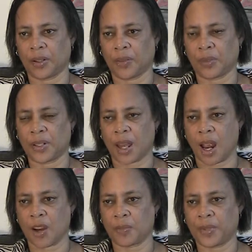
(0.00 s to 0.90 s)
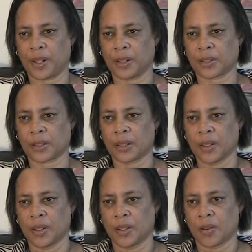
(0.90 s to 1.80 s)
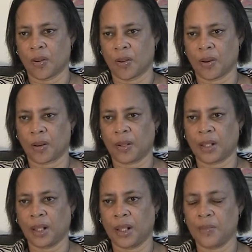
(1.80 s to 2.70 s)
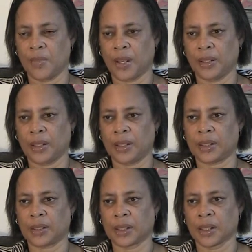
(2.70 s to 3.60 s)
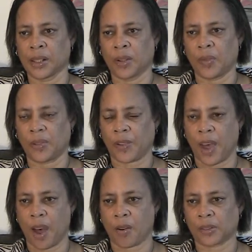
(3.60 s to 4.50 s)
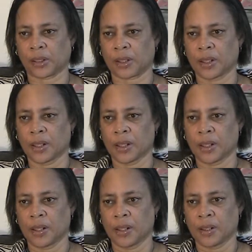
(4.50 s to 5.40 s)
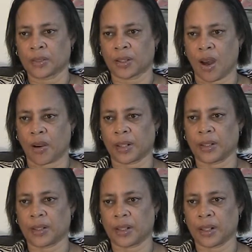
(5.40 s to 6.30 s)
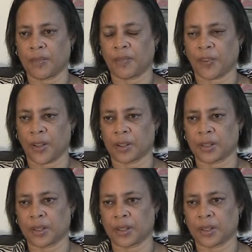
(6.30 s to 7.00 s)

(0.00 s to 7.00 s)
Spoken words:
retirement or any monies without talking to them first.